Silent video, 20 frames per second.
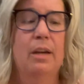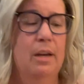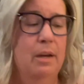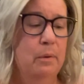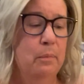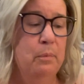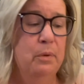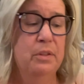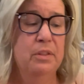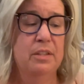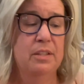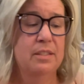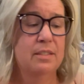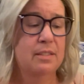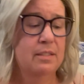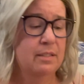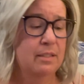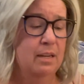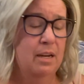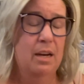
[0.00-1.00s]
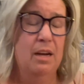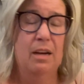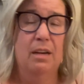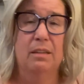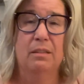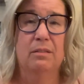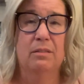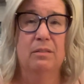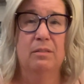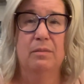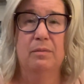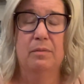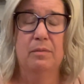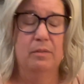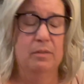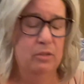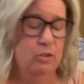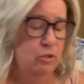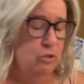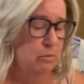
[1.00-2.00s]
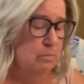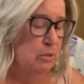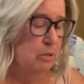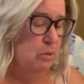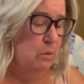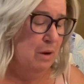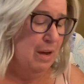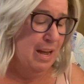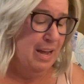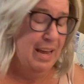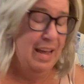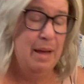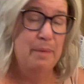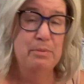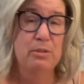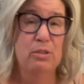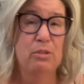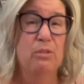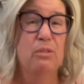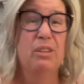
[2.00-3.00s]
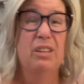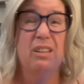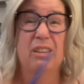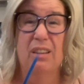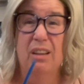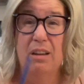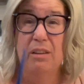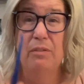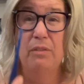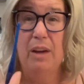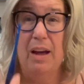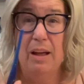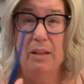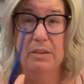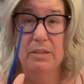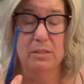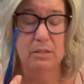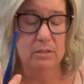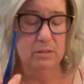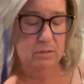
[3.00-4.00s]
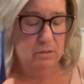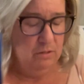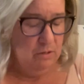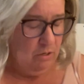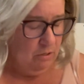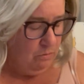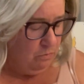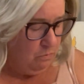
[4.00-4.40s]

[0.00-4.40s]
with this kubu, I absolutely love how this hook